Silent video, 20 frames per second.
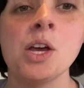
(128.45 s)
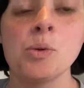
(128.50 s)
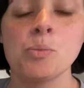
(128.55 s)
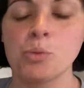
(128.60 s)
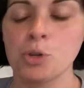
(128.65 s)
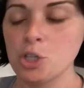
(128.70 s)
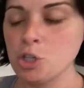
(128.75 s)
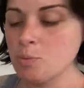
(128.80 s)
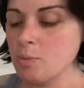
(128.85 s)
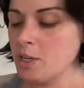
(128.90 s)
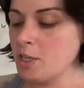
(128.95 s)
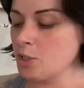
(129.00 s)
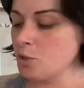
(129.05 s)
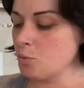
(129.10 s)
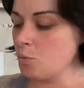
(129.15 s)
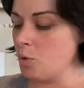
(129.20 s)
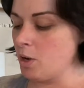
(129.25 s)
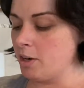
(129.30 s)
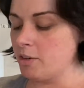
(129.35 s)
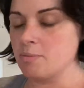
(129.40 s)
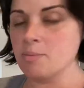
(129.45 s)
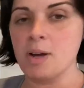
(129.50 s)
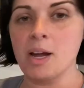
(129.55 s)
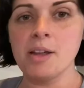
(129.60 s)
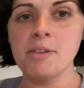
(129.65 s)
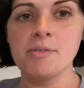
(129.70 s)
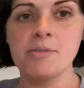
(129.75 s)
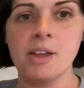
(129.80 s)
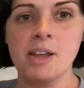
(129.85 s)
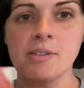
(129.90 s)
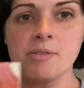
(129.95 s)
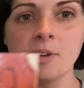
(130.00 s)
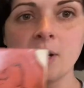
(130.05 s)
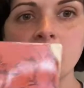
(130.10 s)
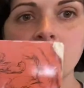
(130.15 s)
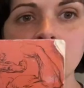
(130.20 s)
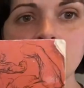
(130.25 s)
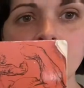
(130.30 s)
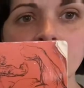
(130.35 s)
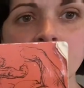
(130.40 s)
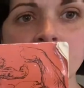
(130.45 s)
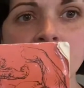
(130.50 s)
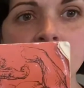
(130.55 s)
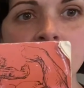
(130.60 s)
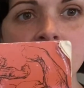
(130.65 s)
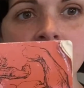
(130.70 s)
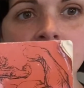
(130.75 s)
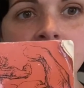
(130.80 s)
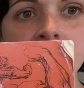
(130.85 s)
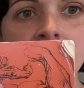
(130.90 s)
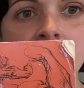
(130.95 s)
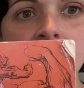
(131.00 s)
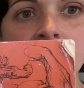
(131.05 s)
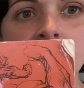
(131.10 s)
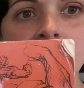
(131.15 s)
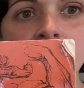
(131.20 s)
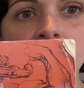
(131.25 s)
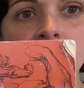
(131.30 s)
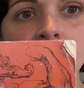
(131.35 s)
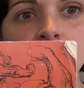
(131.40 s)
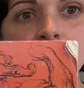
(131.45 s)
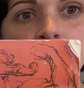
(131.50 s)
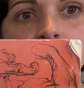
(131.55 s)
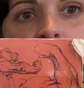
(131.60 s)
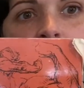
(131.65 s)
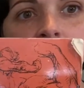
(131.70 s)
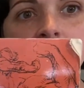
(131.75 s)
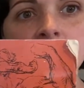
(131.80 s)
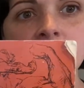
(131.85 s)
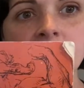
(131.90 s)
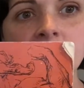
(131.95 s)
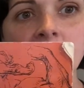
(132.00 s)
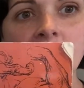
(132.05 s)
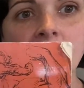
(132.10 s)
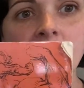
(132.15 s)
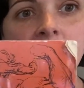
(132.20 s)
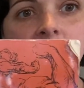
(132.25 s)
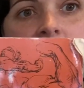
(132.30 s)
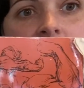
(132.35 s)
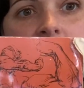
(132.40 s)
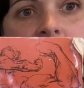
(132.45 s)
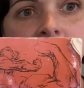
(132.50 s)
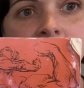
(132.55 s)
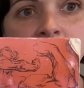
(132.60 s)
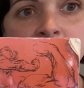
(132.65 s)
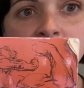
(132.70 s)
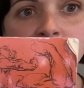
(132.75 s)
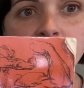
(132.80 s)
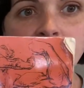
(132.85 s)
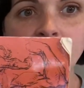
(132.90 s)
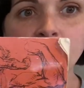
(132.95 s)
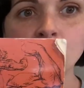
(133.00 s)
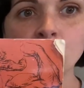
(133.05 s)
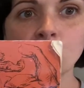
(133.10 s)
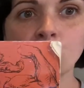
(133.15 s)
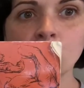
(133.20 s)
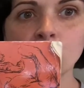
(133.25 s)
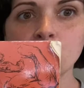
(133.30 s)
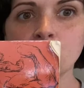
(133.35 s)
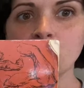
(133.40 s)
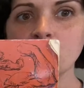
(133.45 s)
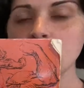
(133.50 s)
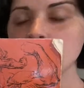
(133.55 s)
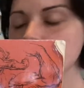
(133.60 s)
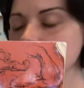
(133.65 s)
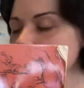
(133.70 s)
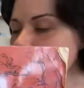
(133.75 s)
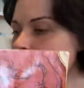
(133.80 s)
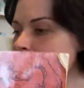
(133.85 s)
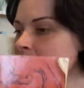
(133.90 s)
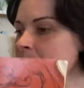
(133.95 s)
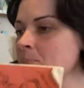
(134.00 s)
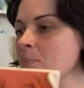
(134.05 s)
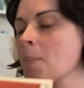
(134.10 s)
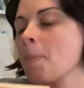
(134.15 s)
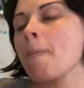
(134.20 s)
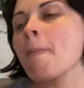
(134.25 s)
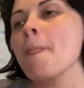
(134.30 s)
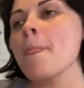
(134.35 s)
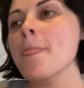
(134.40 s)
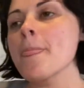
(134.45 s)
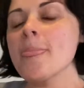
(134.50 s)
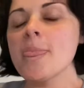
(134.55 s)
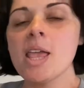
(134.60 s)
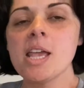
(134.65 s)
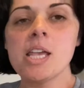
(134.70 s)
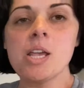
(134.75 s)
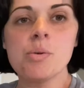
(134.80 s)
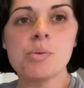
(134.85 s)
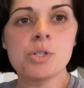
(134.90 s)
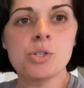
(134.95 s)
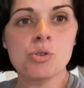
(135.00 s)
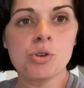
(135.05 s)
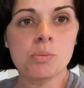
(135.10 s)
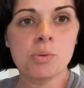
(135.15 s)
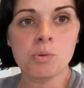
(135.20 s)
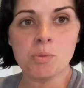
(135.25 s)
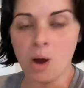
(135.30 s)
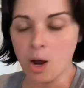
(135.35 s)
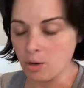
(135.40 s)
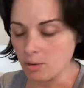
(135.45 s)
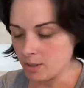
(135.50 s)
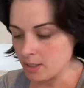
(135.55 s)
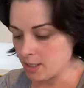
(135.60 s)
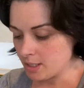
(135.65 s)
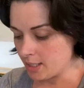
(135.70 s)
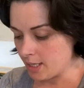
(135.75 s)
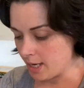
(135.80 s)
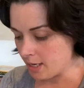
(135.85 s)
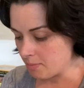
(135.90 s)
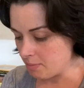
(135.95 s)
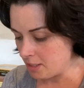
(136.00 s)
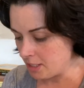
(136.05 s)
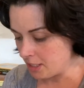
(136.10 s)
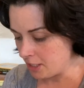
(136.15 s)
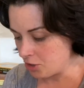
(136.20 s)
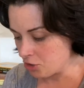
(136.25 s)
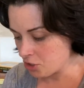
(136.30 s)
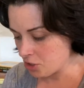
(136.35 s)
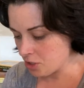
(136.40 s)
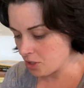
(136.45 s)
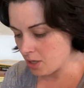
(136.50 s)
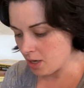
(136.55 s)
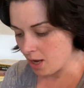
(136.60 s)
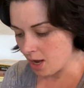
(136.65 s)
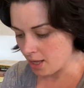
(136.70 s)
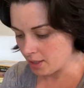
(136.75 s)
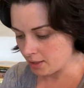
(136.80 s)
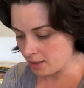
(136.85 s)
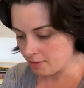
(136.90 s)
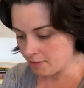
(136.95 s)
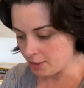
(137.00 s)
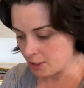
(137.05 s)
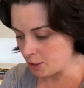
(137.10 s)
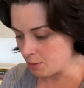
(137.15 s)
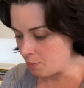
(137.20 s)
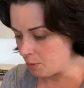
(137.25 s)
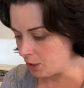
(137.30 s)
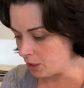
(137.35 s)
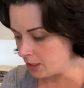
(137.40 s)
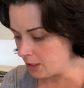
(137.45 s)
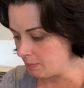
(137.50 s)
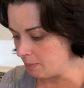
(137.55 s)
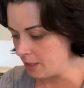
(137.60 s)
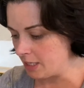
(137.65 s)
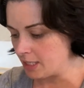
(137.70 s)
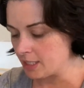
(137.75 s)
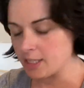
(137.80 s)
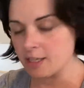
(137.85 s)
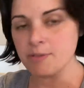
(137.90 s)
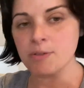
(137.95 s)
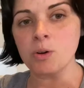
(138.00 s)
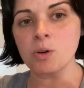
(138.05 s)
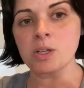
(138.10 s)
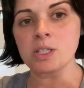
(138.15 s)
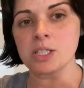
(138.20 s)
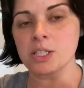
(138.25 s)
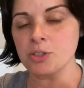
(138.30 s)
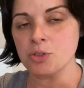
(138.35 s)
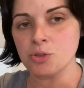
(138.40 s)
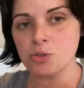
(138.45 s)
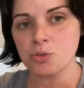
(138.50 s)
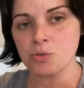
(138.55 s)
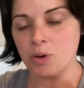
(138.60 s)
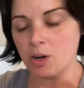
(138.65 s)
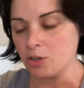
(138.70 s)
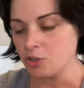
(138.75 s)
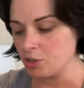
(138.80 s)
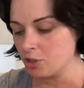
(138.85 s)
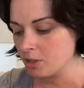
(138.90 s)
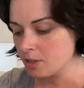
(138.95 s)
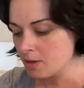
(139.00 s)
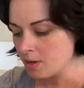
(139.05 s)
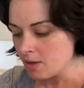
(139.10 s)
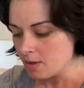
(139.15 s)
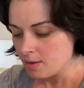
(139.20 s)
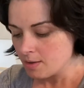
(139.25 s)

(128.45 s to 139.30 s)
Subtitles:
Bridgman is one of my favorite. This is Constructive Anatomy by George Bridgman. He was Norman Rockwell's anatomy teacher. I love his books because they focus on structure.